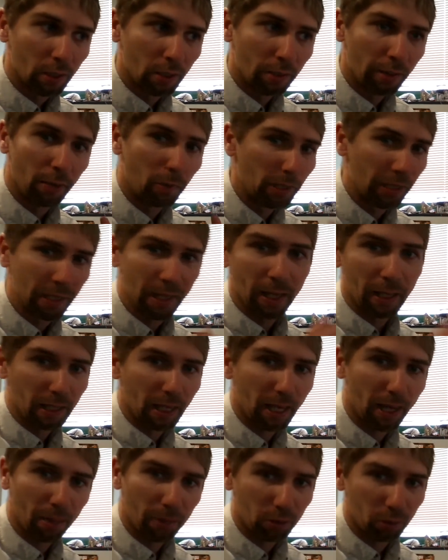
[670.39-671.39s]
that we can't
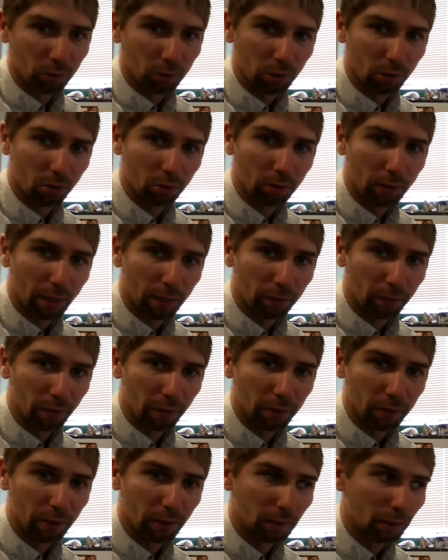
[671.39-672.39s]
capture with the old land fire
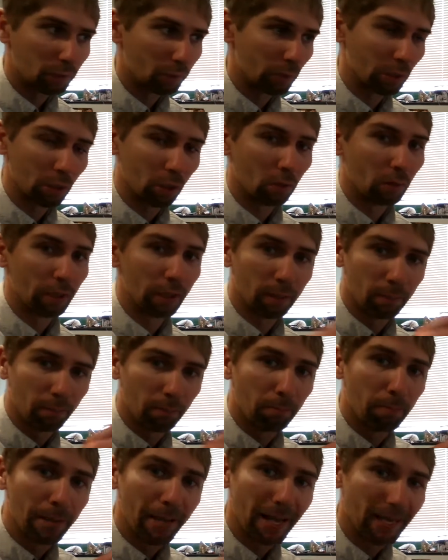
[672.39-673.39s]
data unless we go in and
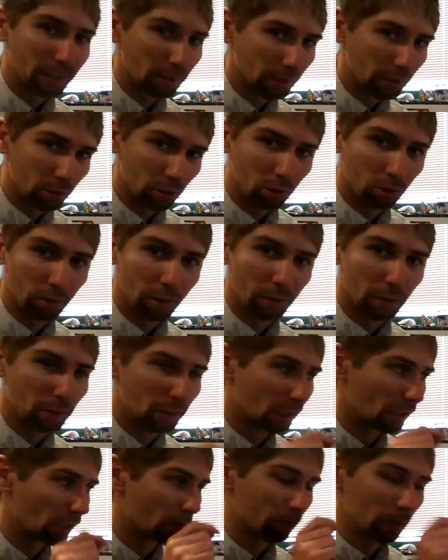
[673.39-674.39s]
manually do
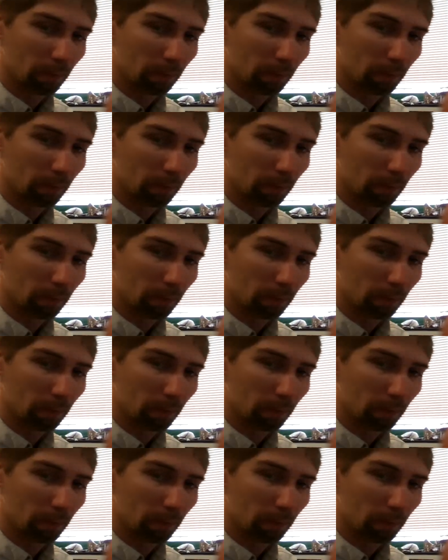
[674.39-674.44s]
everything